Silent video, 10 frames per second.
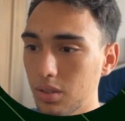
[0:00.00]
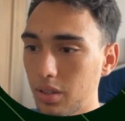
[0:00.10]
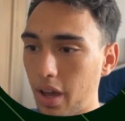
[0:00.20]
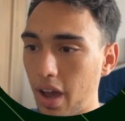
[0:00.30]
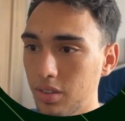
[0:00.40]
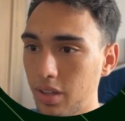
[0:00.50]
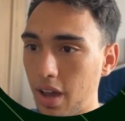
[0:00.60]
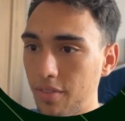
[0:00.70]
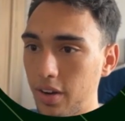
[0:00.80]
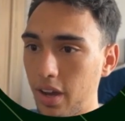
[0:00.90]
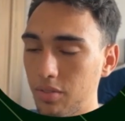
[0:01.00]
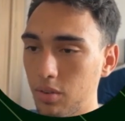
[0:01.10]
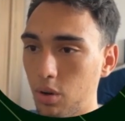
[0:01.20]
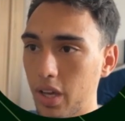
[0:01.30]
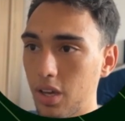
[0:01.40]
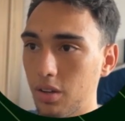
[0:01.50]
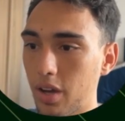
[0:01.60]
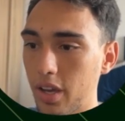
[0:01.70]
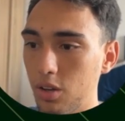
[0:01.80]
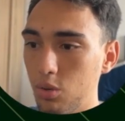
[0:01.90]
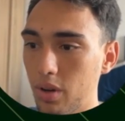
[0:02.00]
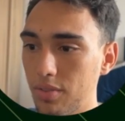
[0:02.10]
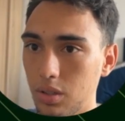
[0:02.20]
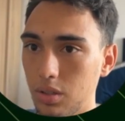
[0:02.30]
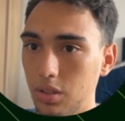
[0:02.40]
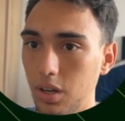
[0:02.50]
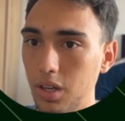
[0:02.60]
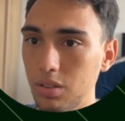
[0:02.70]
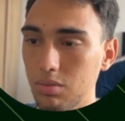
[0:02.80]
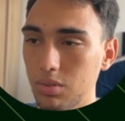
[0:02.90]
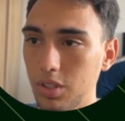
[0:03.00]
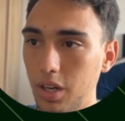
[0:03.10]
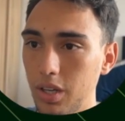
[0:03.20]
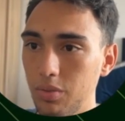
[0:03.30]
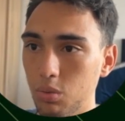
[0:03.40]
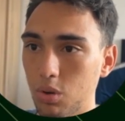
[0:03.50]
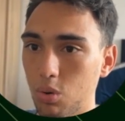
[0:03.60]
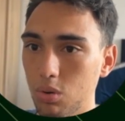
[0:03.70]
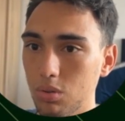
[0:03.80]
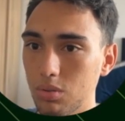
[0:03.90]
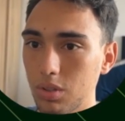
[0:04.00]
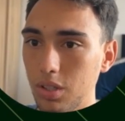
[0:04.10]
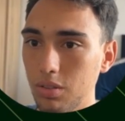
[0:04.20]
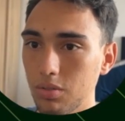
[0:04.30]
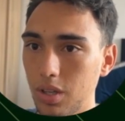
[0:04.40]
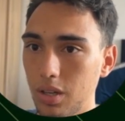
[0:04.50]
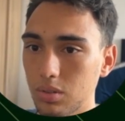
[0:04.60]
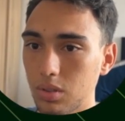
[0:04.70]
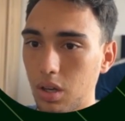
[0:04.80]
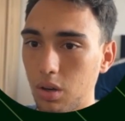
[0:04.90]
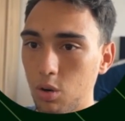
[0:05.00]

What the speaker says: the half and half. Oh, I can't do half and half. Did I even record any of that? I hope